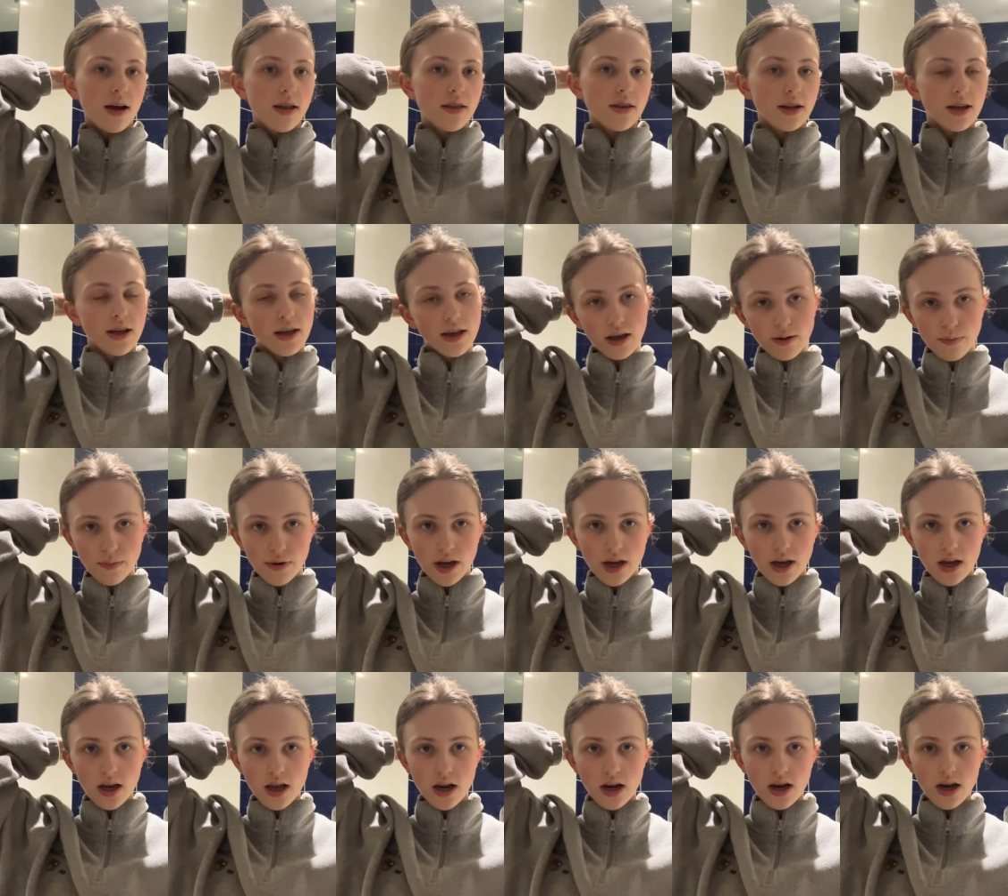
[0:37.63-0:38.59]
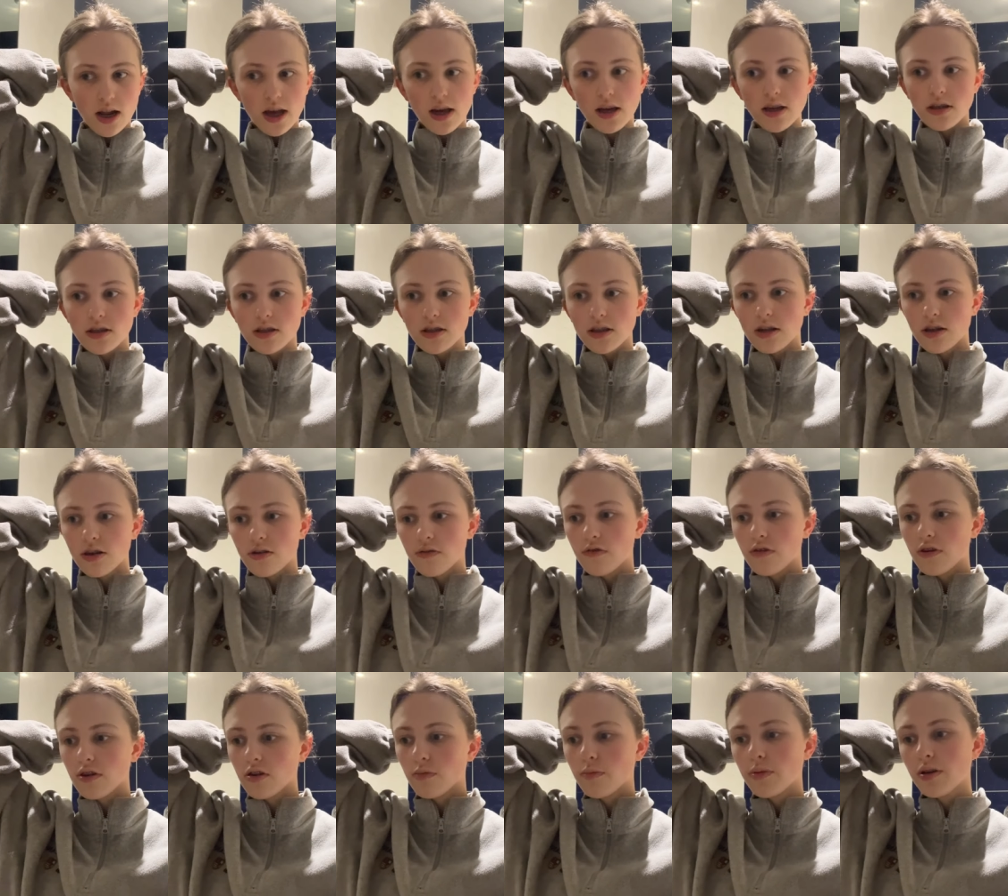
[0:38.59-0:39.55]
then I can get my layers and
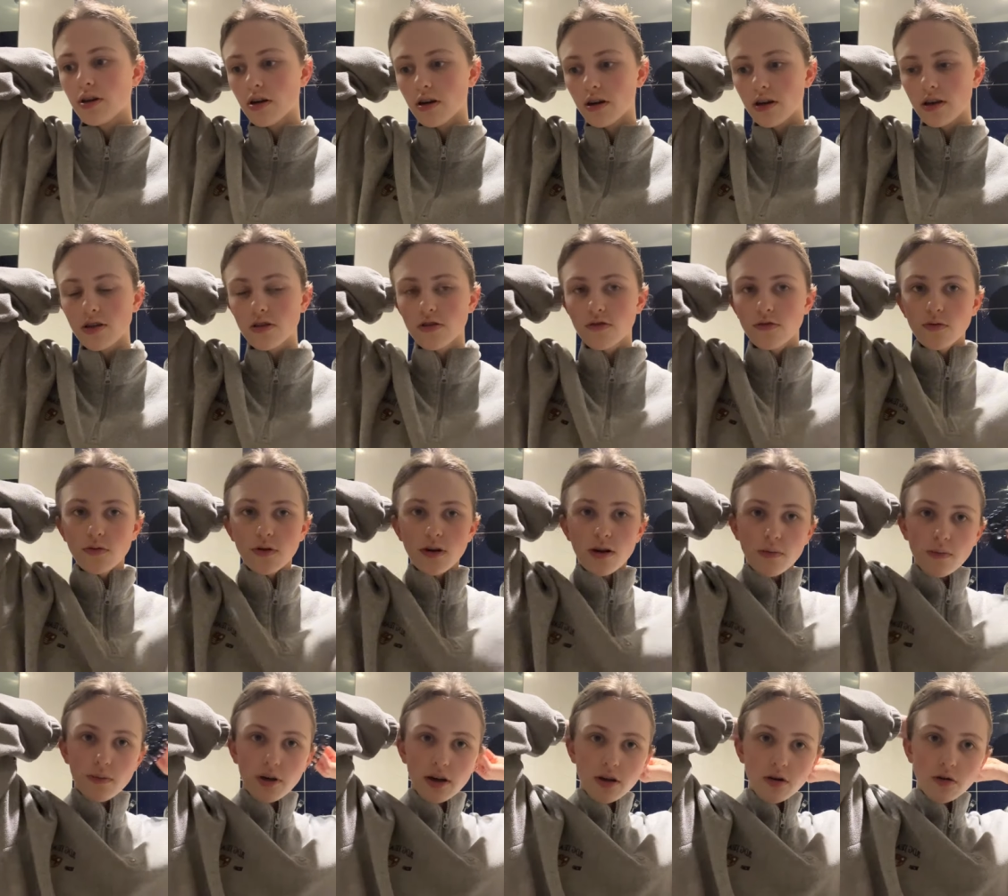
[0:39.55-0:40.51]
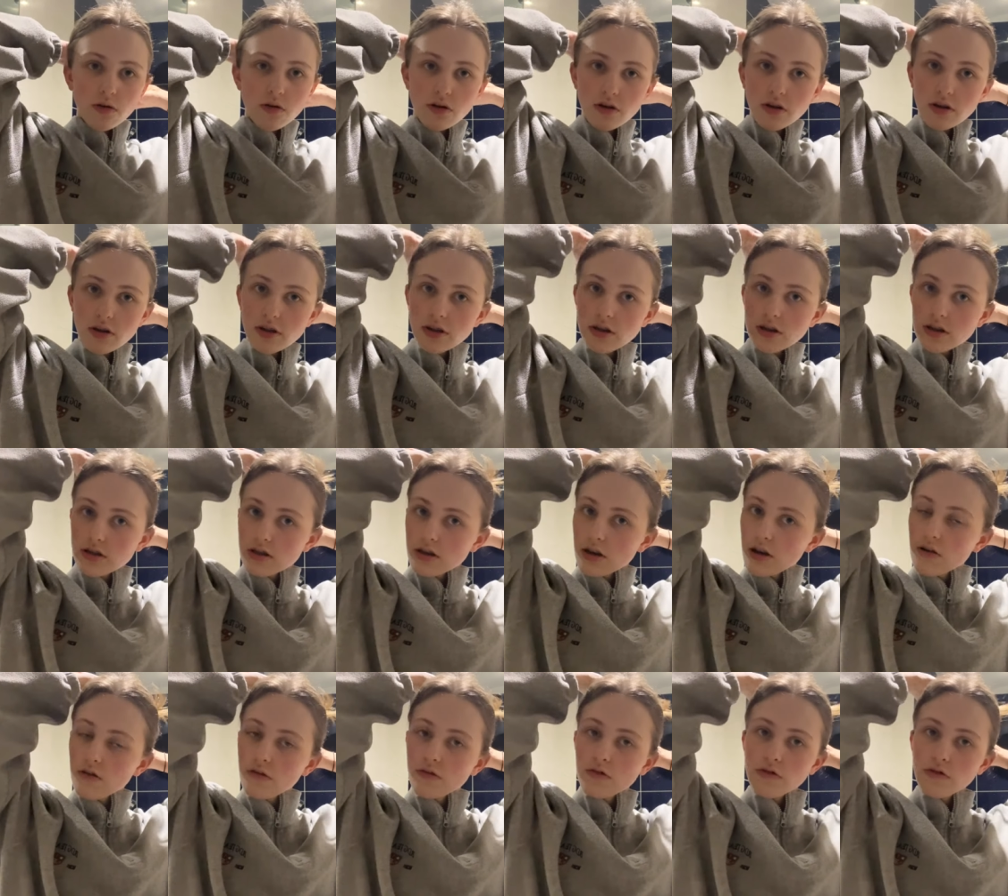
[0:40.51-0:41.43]
hopefully it'll be nice when I'm like on holiday and stuff.